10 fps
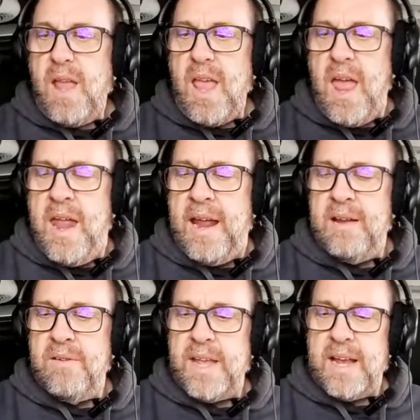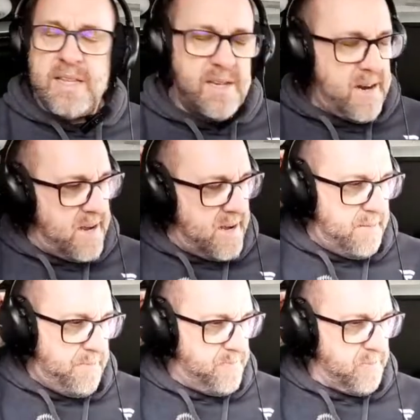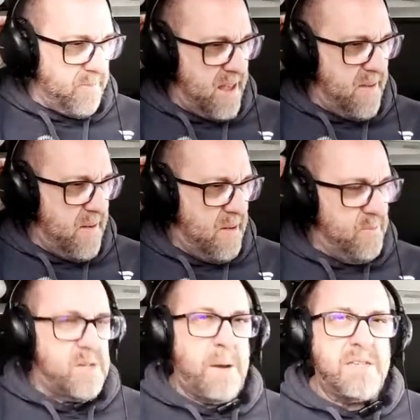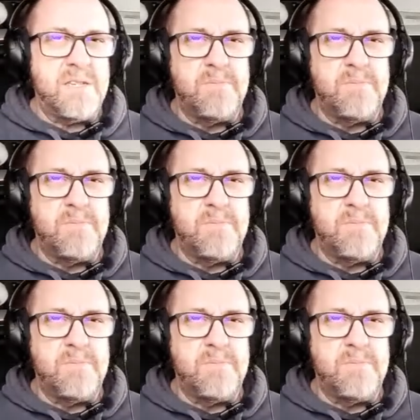And I don't think it's spices